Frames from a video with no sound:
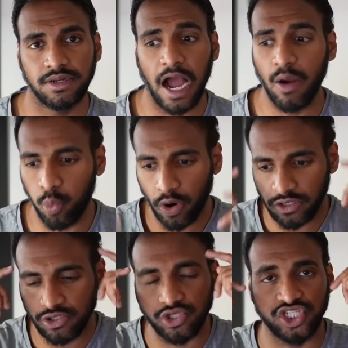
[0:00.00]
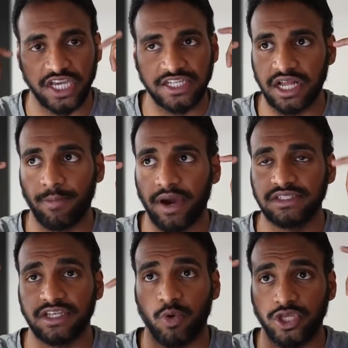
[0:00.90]
I want you to change that
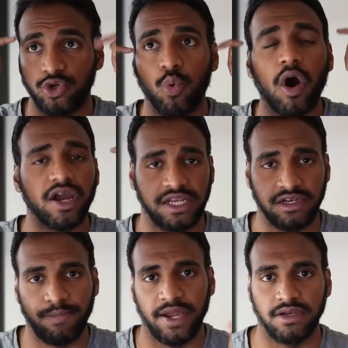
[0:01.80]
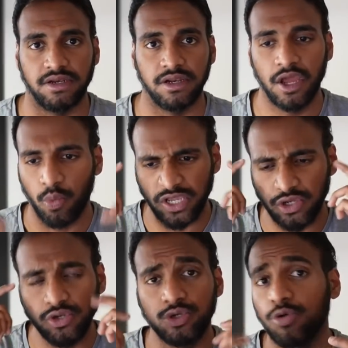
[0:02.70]
mindset where you are independent, where
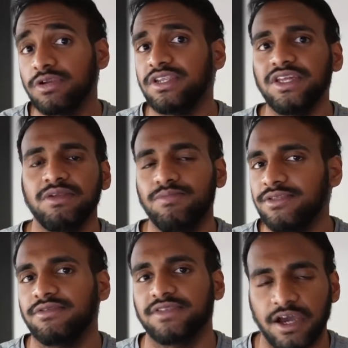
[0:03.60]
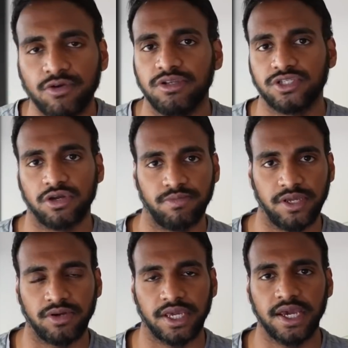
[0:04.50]
you don't need me to tell you it's going to
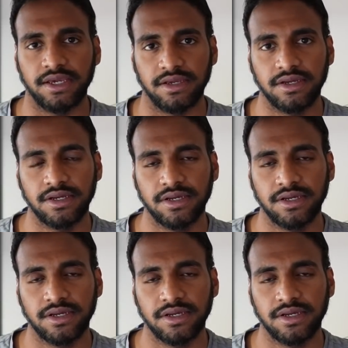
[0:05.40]
be okay.